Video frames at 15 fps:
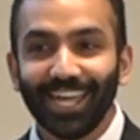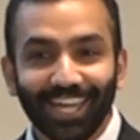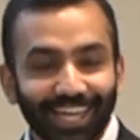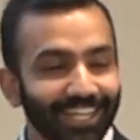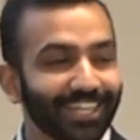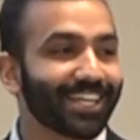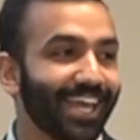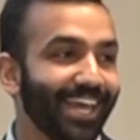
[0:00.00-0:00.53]

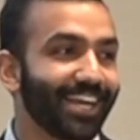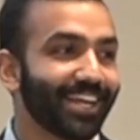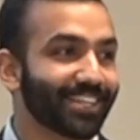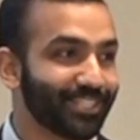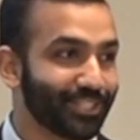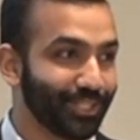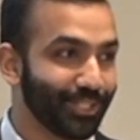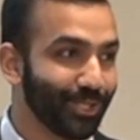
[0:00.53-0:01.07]
indicating
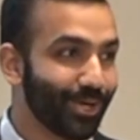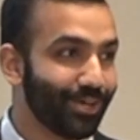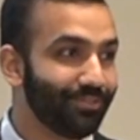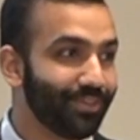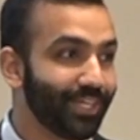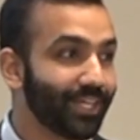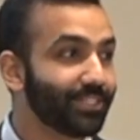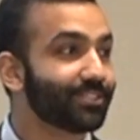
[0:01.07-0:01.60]
that your
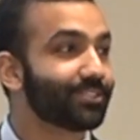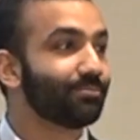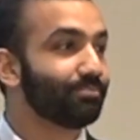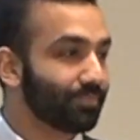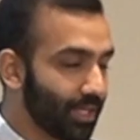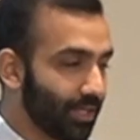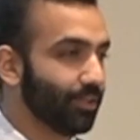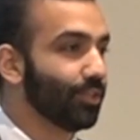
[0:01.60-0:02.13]
UAV is
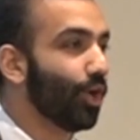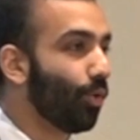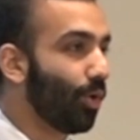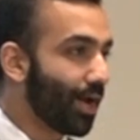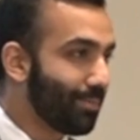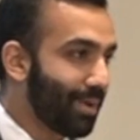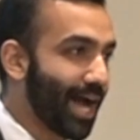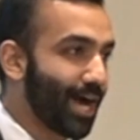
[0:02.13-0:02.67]
low
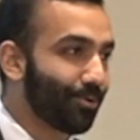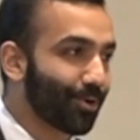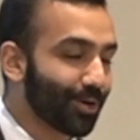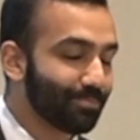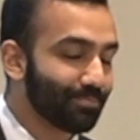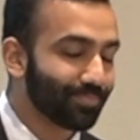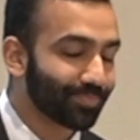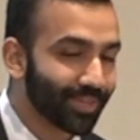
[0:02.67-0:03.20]
on power.